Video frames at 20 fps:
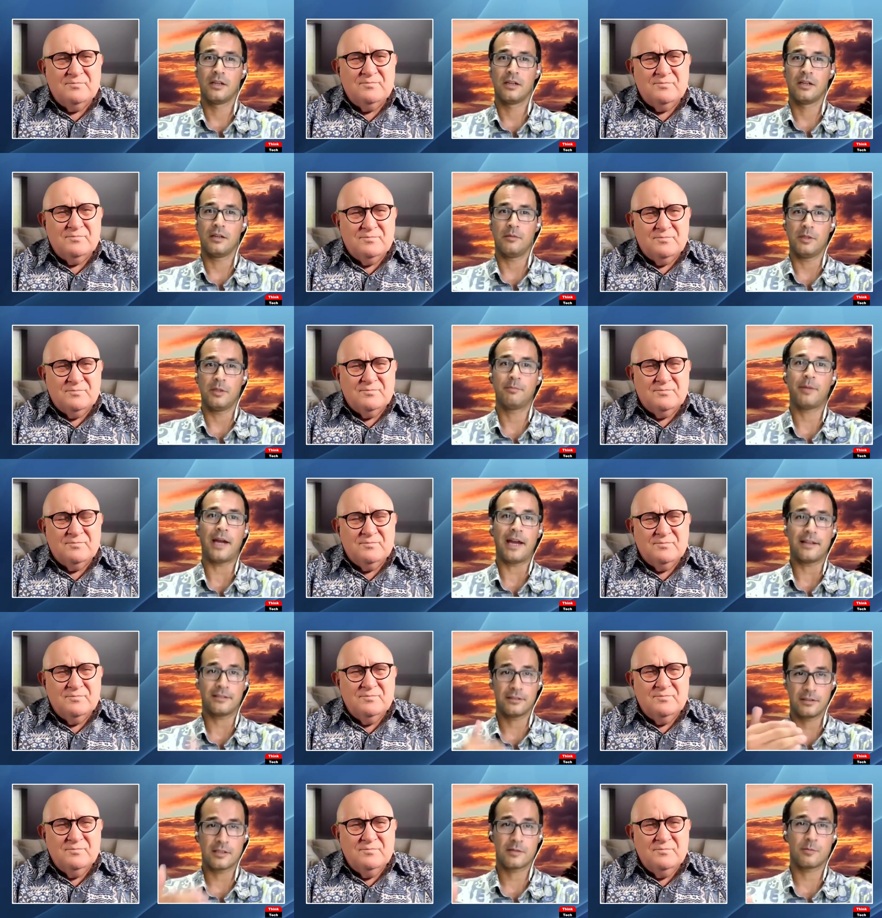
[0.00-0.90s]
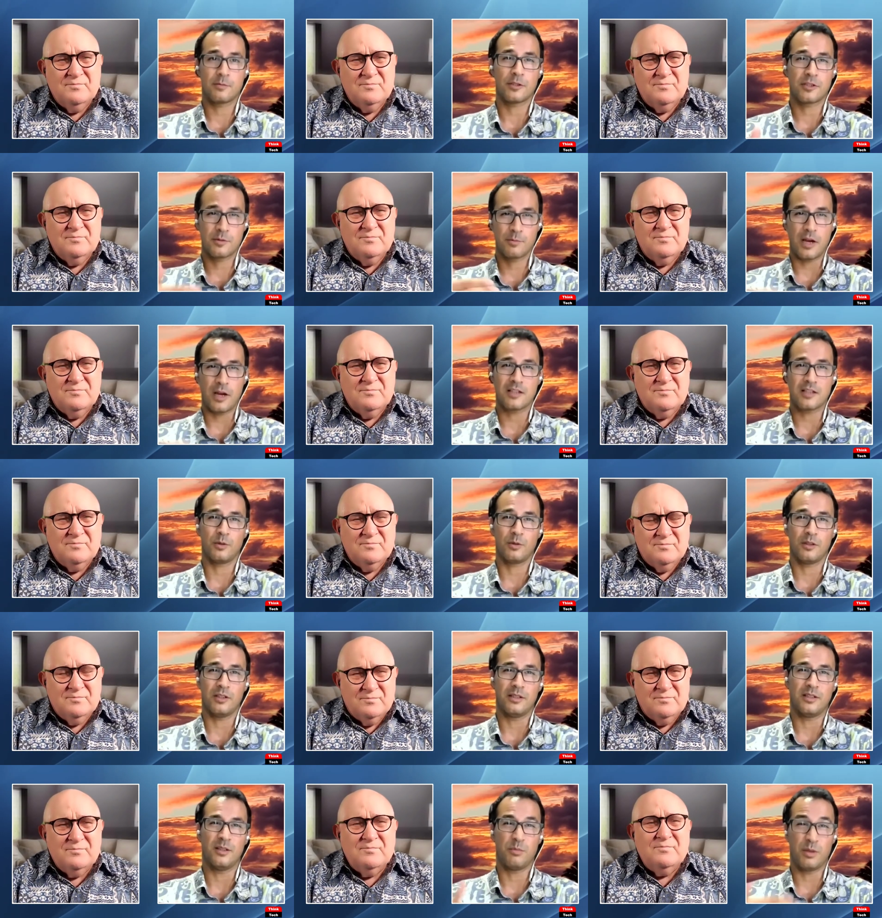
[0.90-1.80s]
Speaker 1: I mean, patent as much as
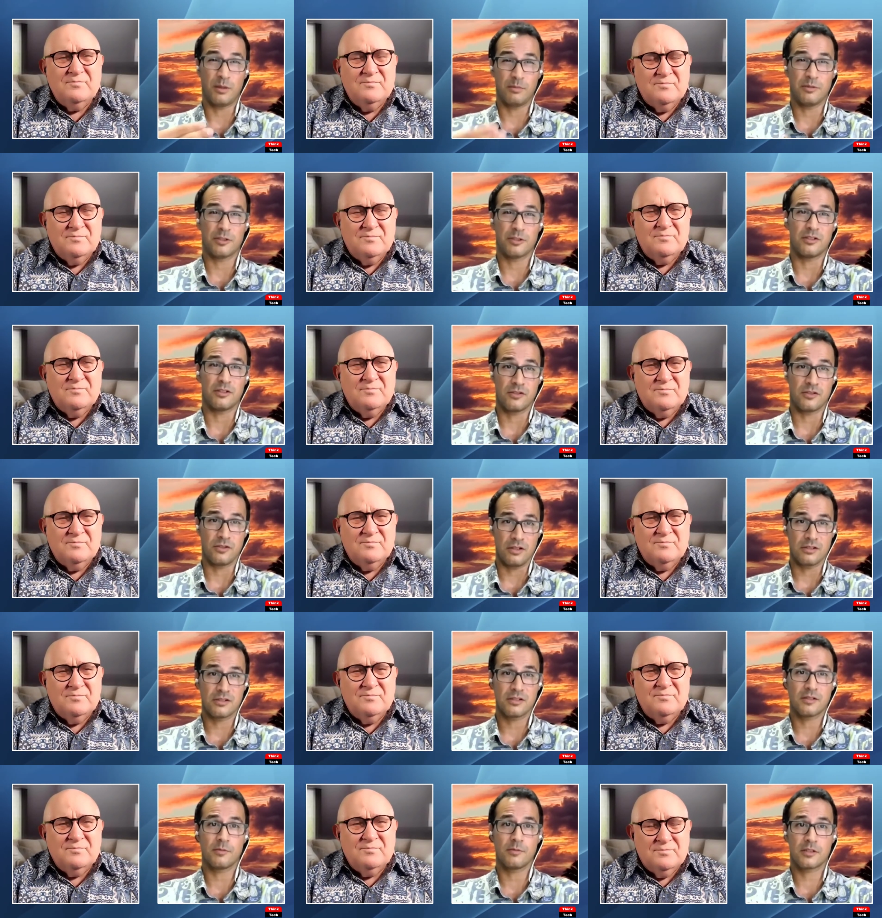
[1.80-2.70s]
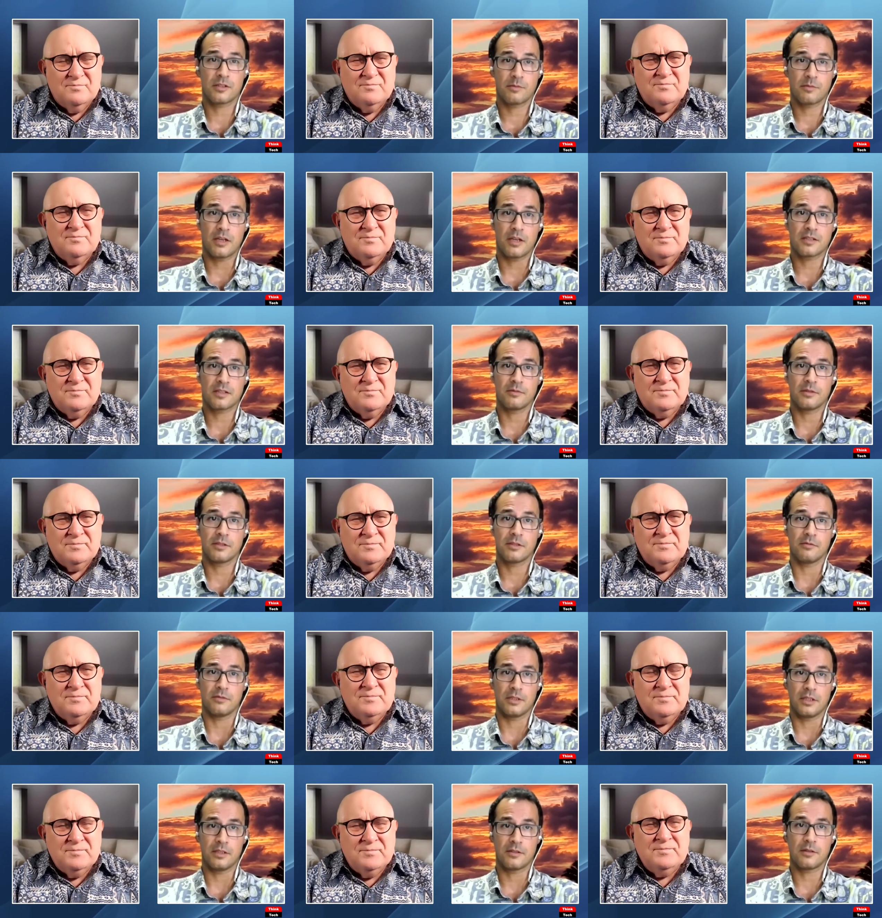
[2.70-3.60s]
possible and then publish the results as much as possible,
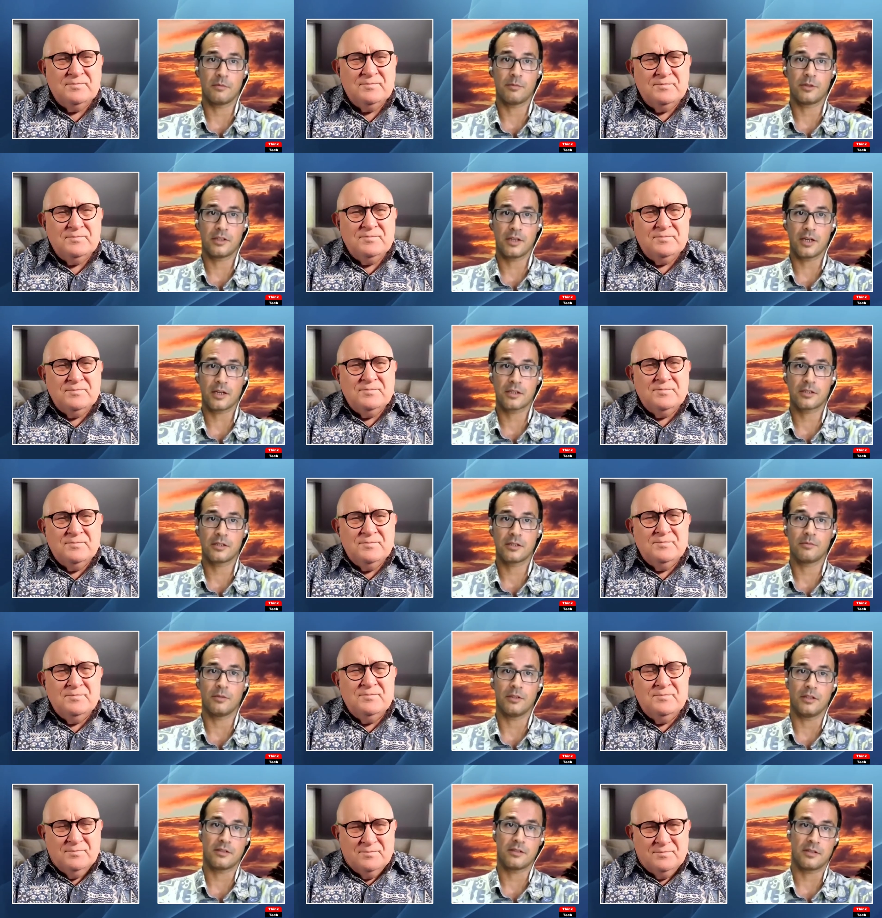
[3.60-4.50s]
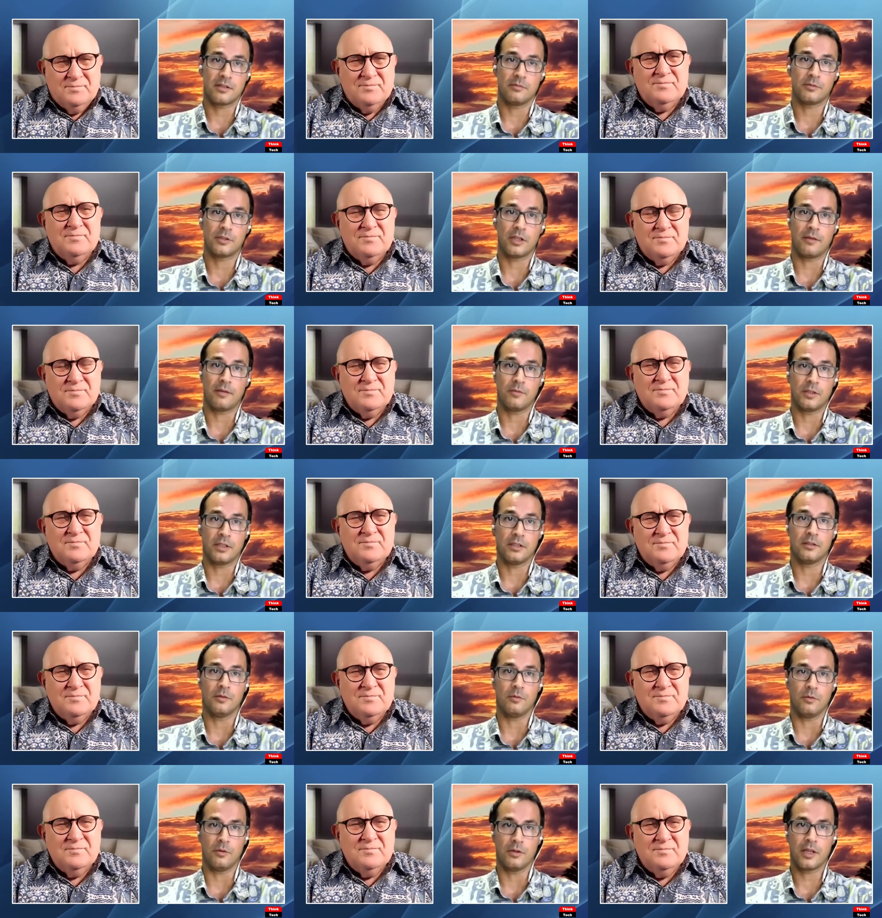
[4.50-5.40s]
so we get some protection, but at the same time, we get
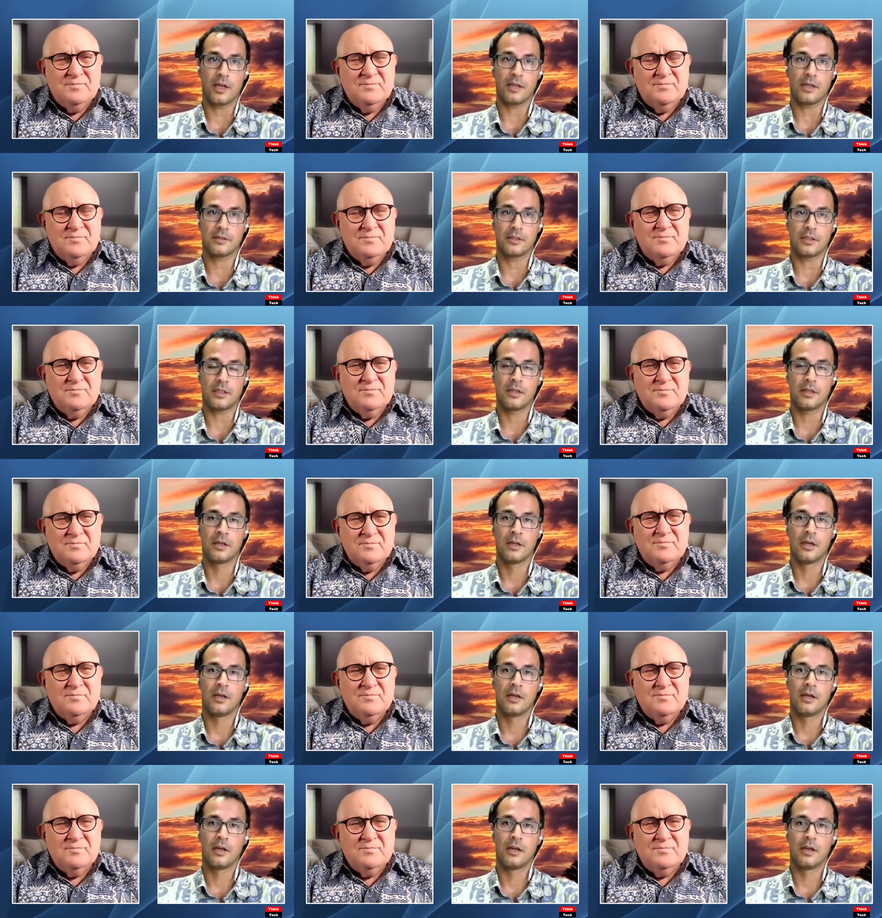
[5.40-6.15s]
the word out there.